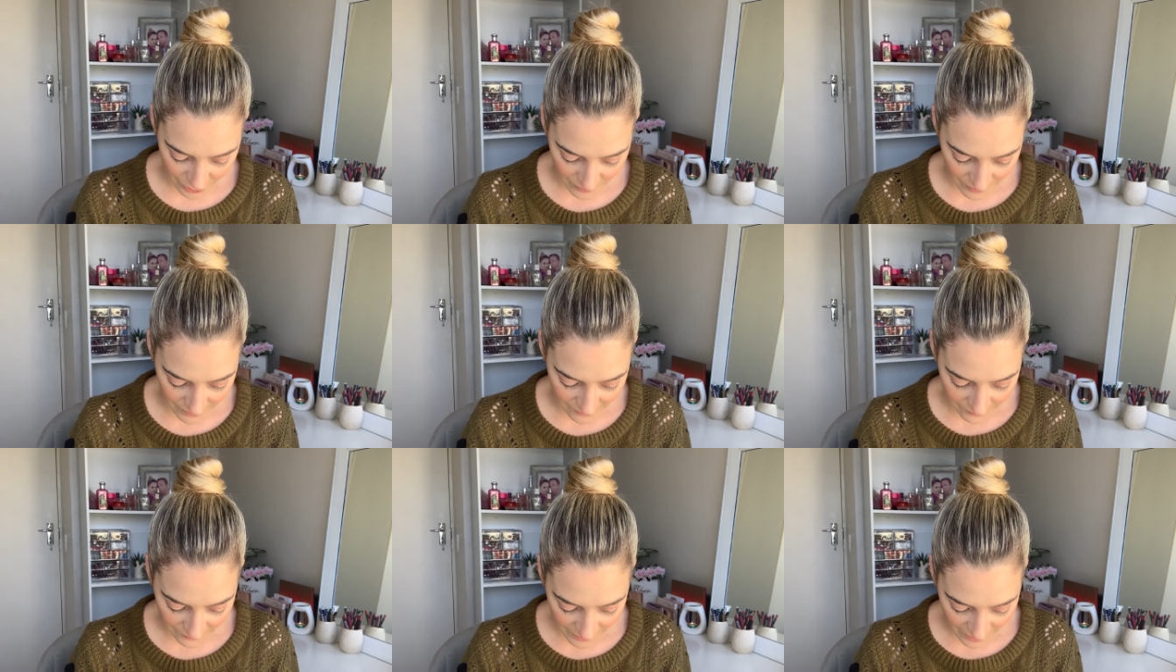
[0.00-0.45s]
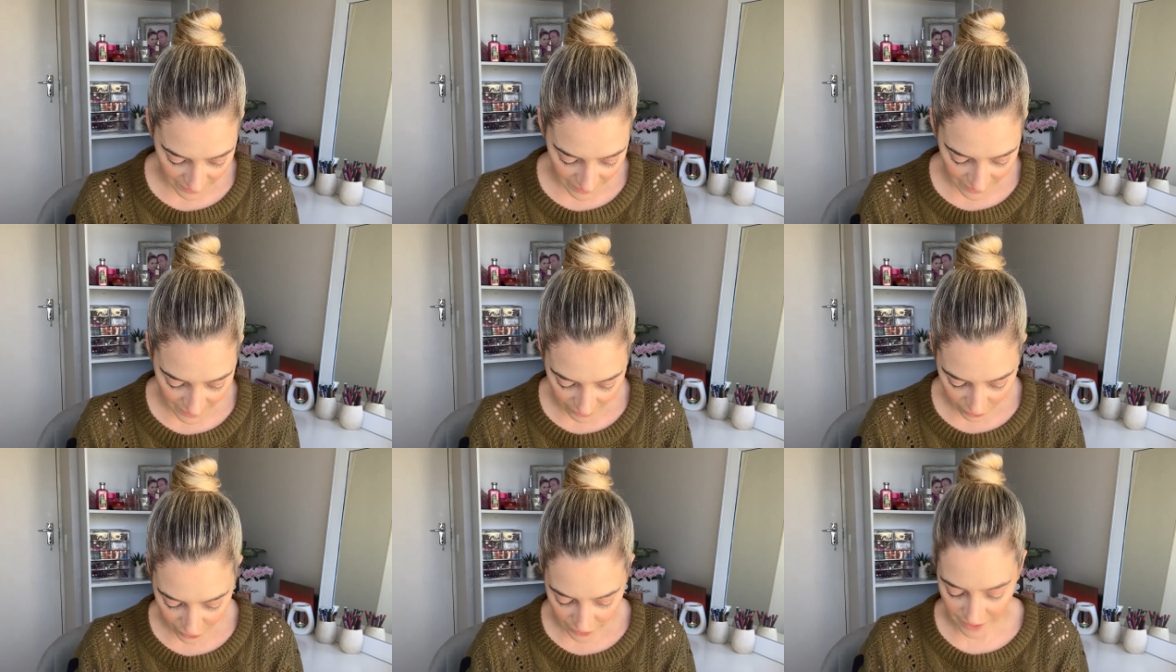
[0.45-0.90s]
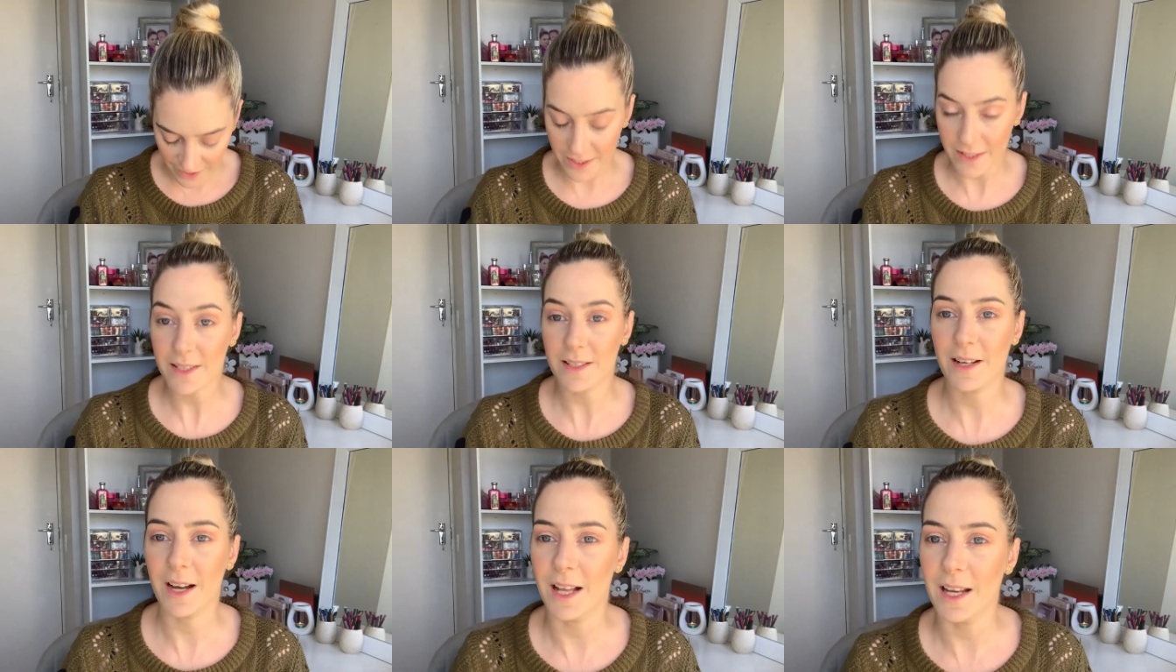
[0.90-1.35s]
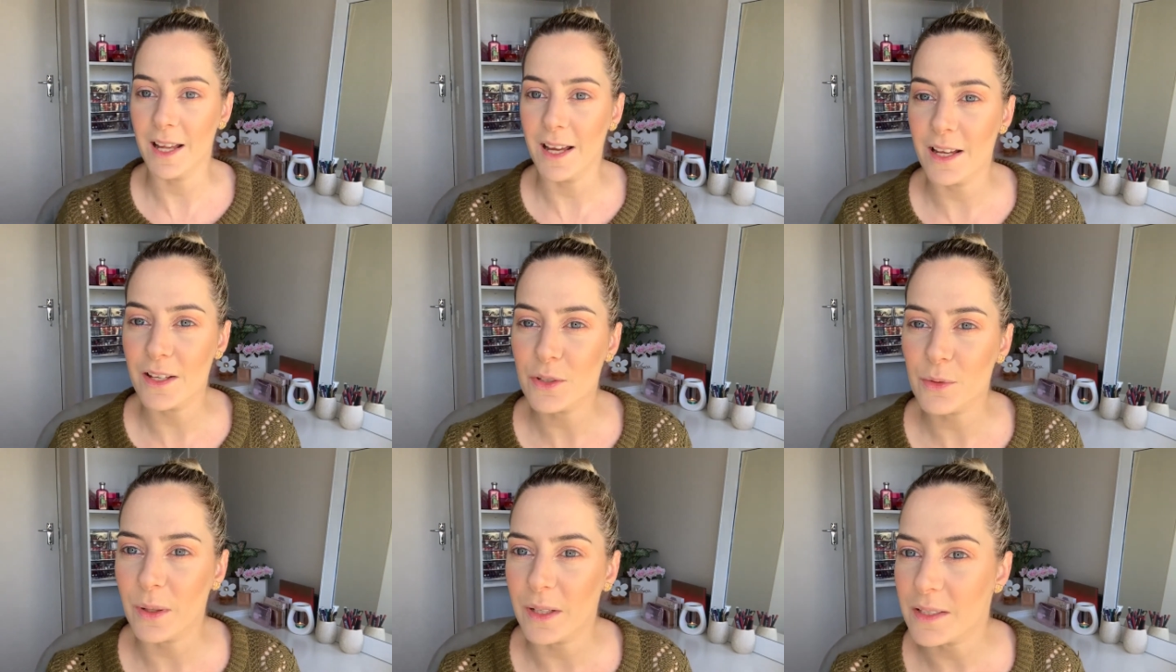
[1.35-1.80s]
this one. I think I got a nice color
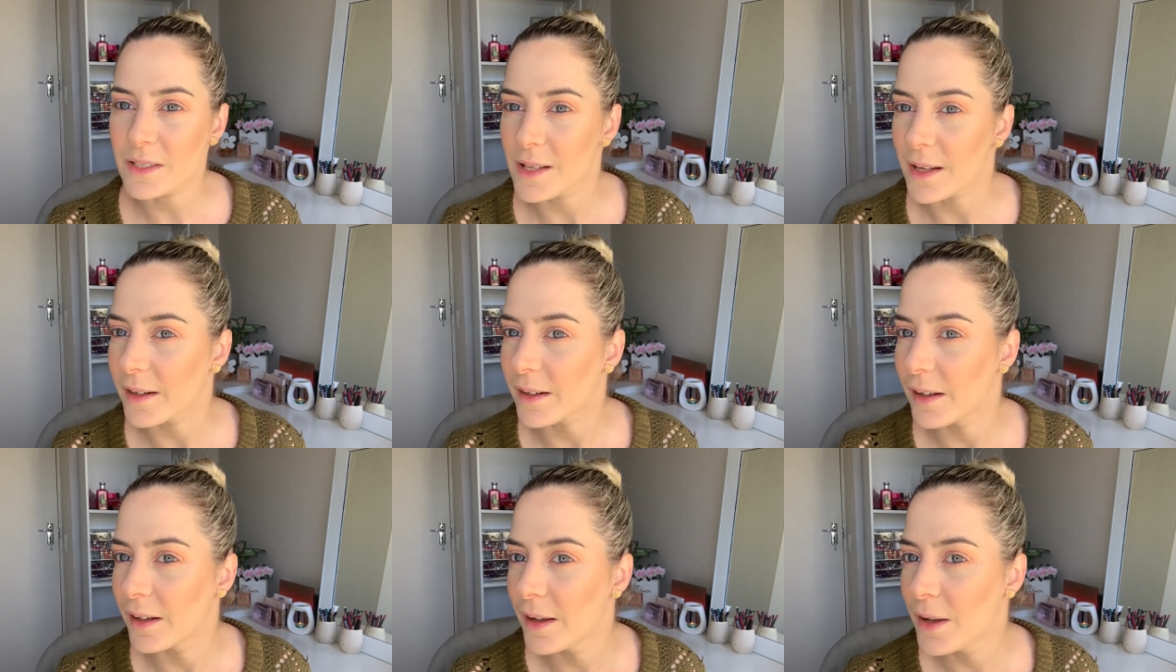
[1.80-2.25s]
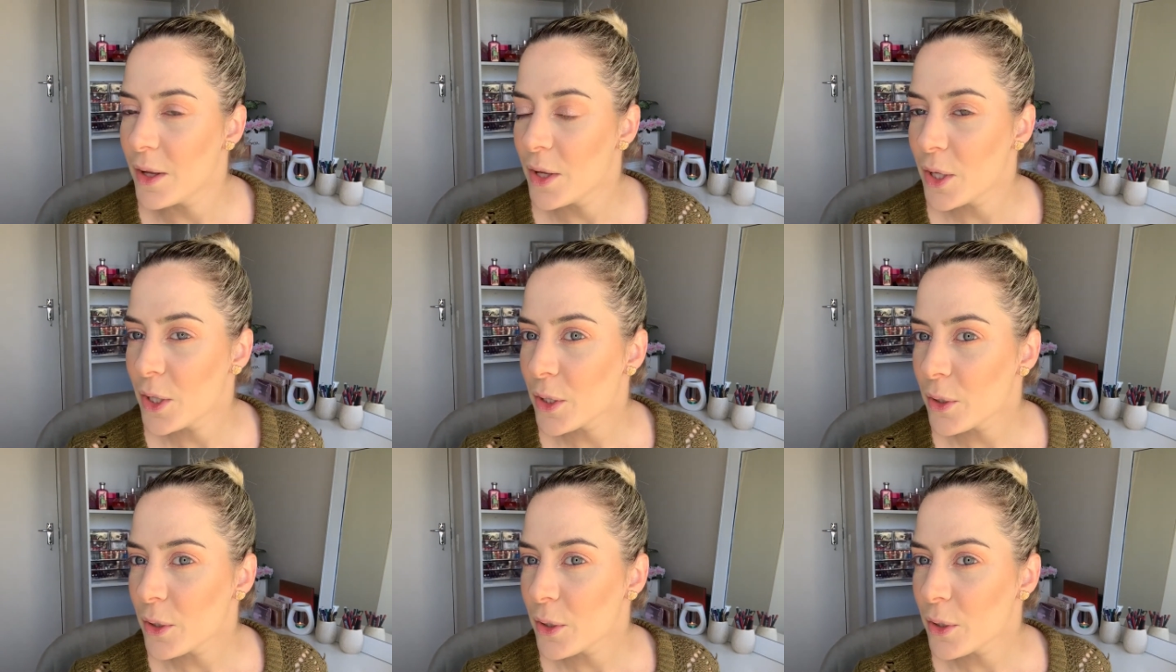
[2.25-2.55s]
as well. It's like a